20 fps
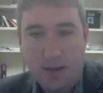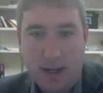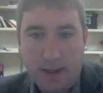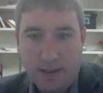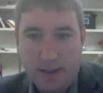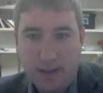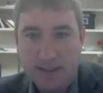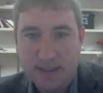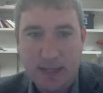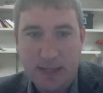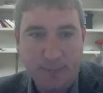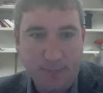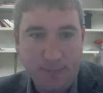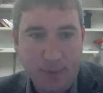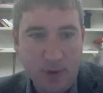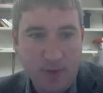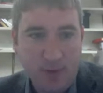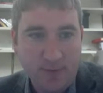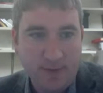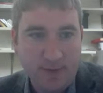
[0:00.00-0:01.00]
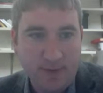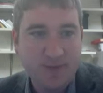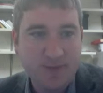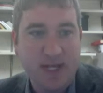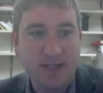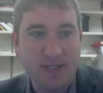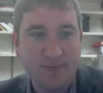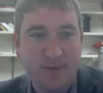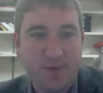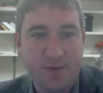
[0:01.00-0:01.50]
let's keep moving. So
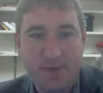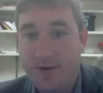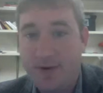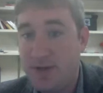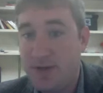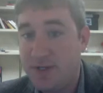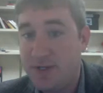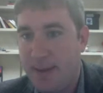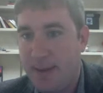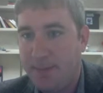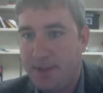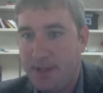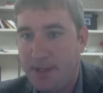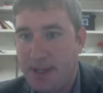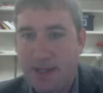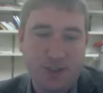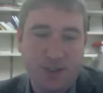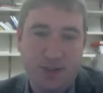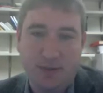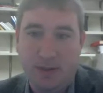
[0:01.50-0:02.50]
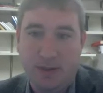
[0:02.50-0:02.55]
that's our first application.